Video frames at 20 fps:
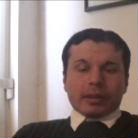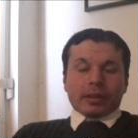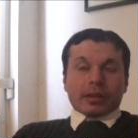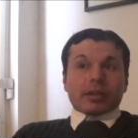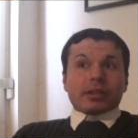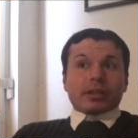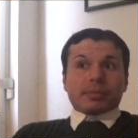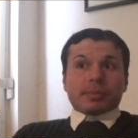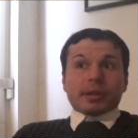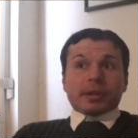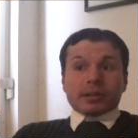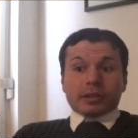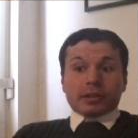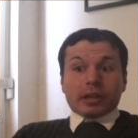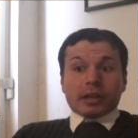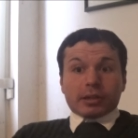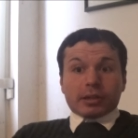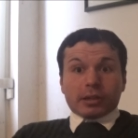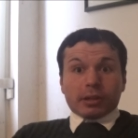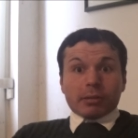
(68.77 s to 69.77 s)
His
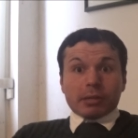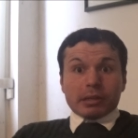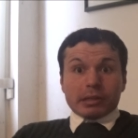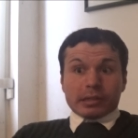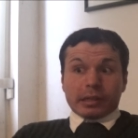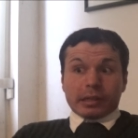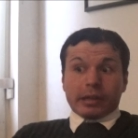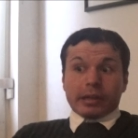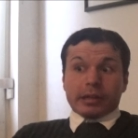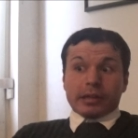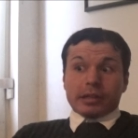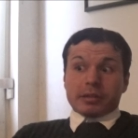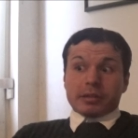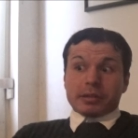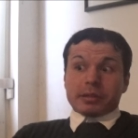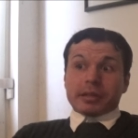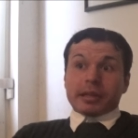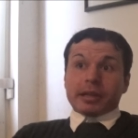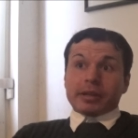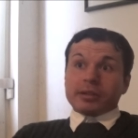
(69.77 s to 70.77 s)
birthday coincides with
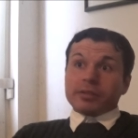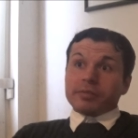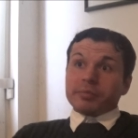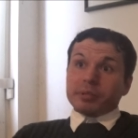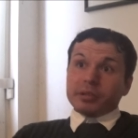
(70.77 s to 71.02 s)
that of